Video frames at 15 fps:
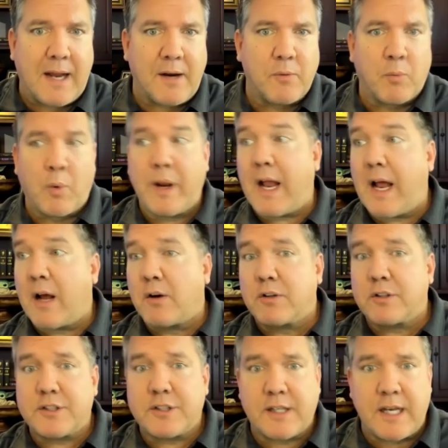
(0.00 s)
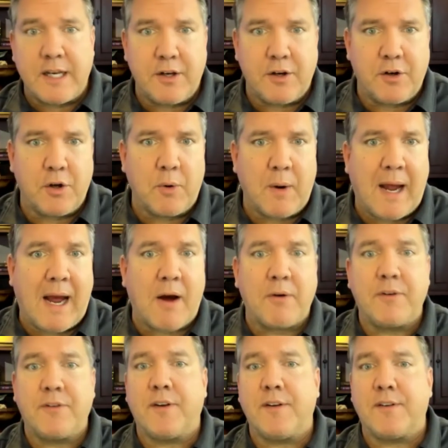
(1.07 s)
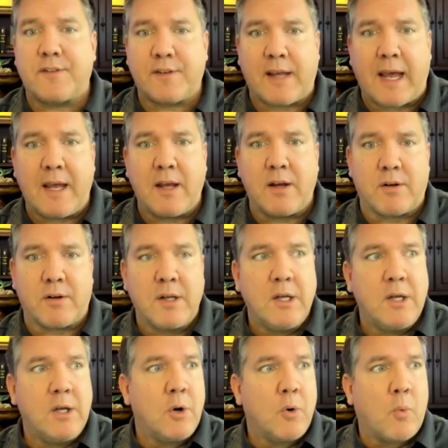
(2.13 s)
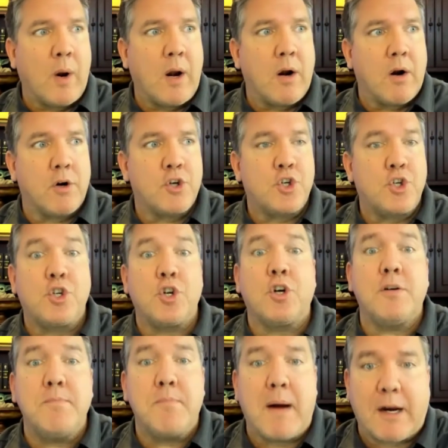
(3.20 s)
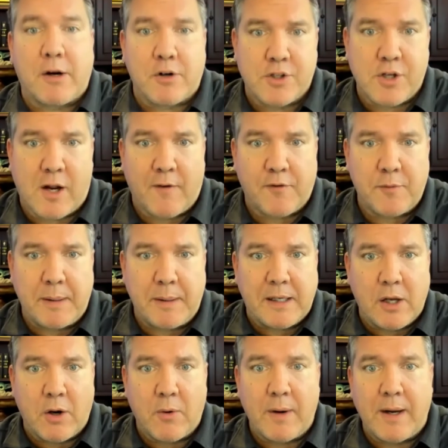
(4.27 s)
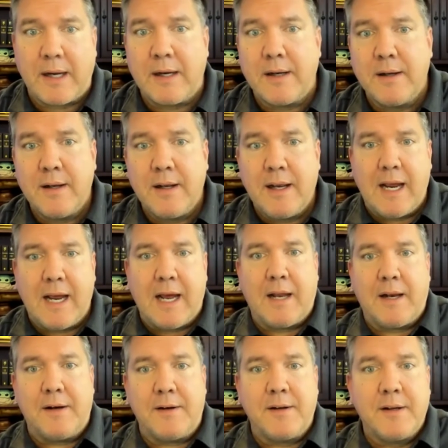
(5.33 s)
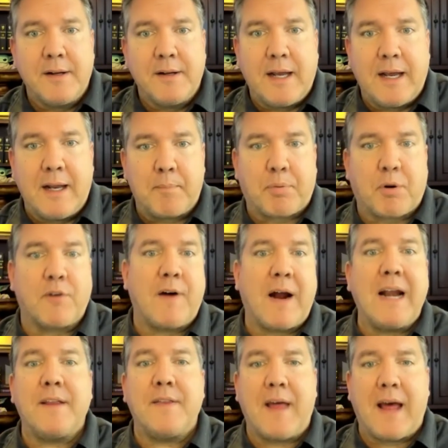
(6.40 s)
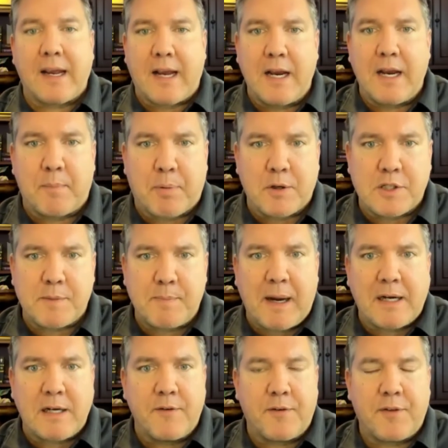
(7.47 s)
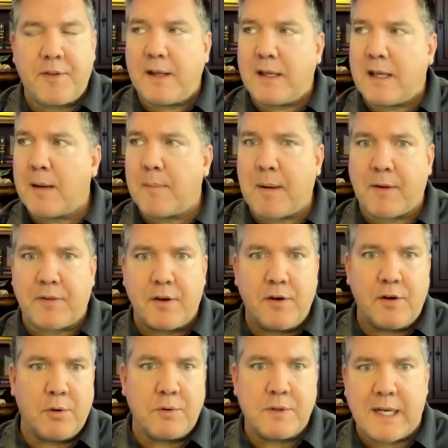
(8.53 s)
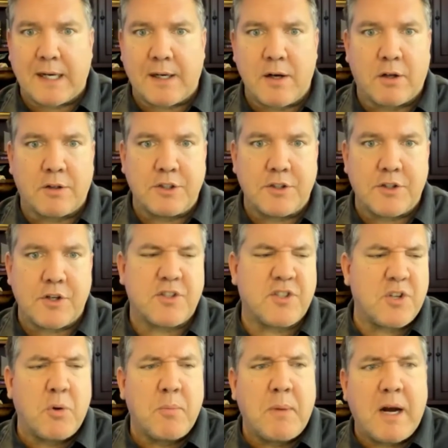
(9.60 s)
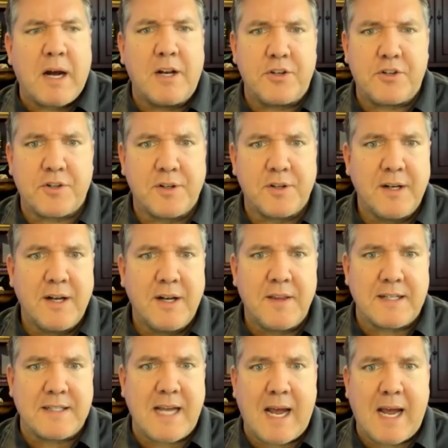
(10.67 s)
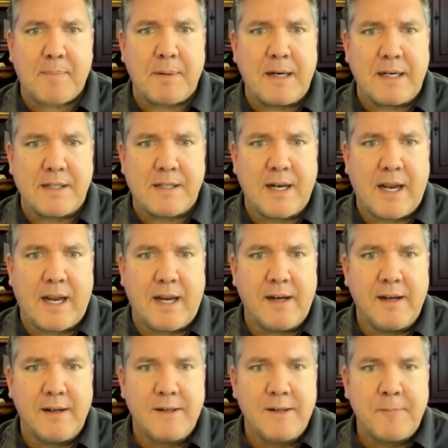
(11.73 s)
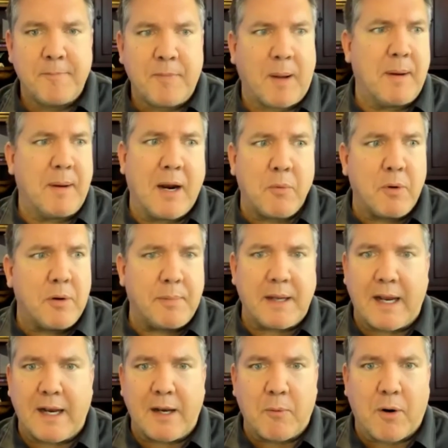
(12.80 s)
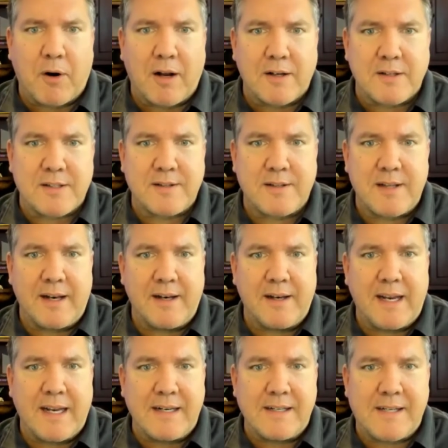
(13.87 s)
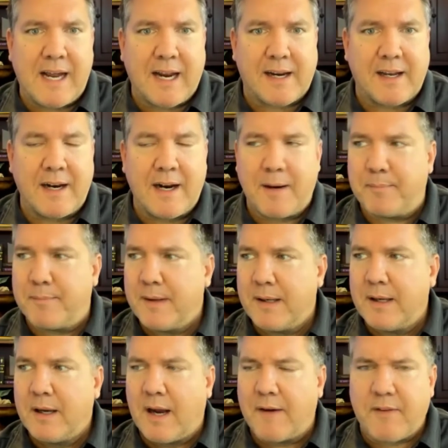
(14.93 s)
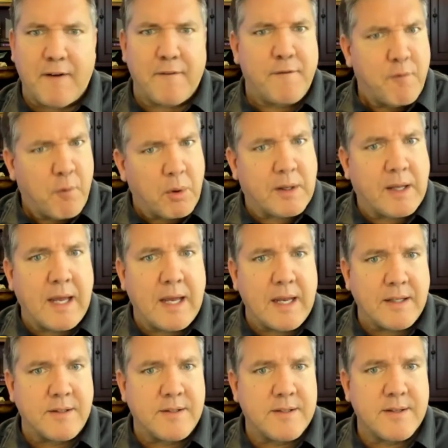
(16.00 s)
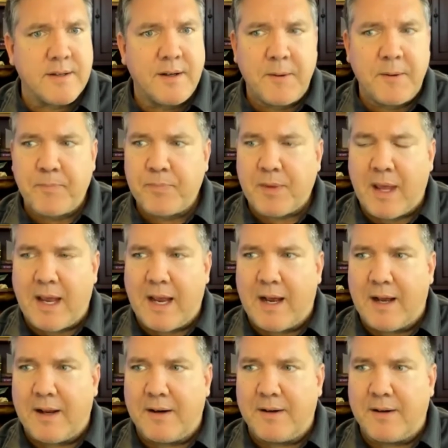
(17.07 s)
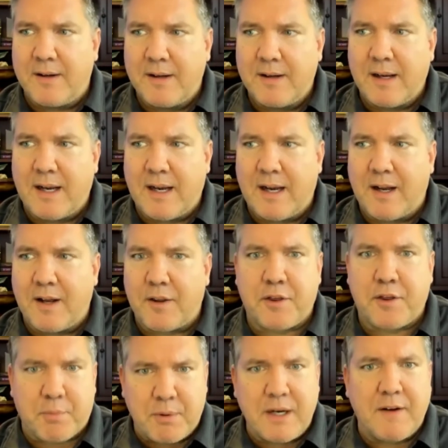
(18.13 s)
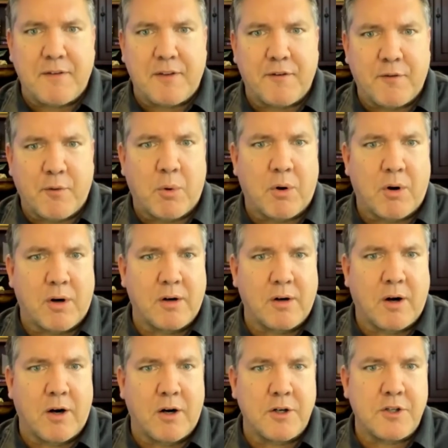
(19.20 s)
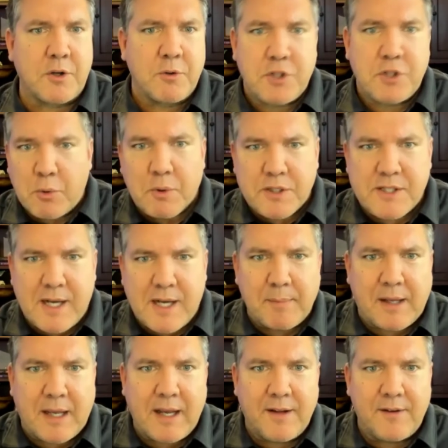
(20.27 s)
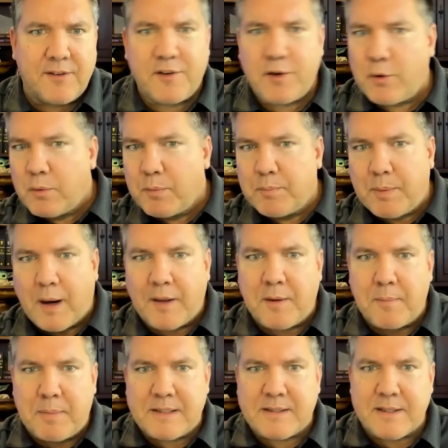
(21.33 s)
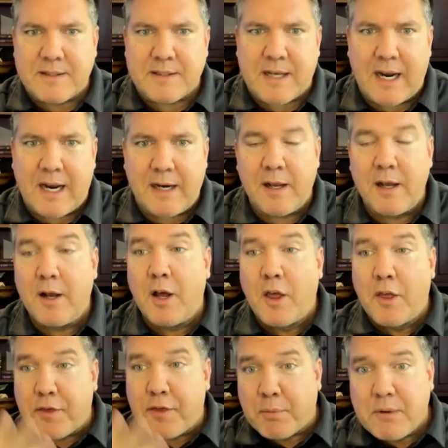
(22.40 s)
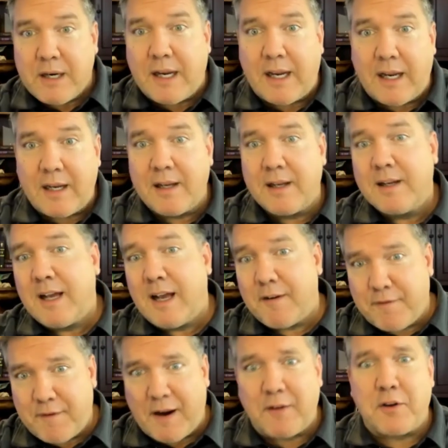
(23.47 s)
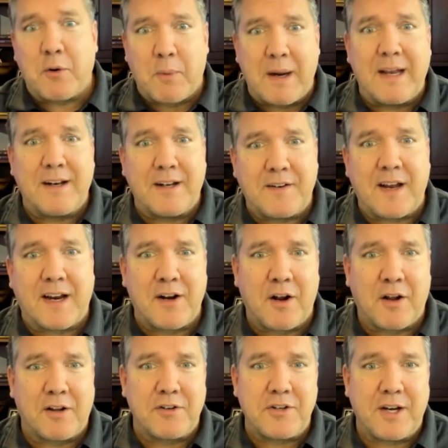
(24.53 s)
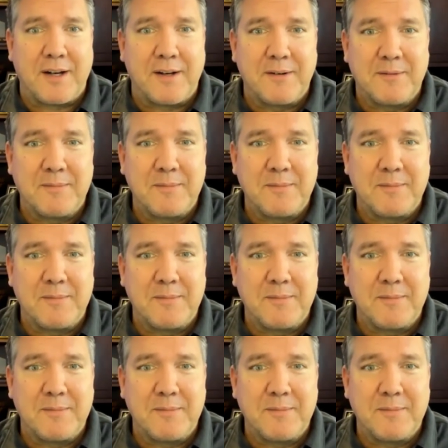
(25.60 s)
that. What else can you do? How does it scale? Where should Microsoft be going? And providing that kind of perspective, thinking about the new technologies. There's so much that's happening today. I mean, I wouldn't be anywhere else than in tech. And I've got 4 kids, and 3 of the 4 are, so 2 were STEM kids, 2 on the business side, 3 have found their way into technology.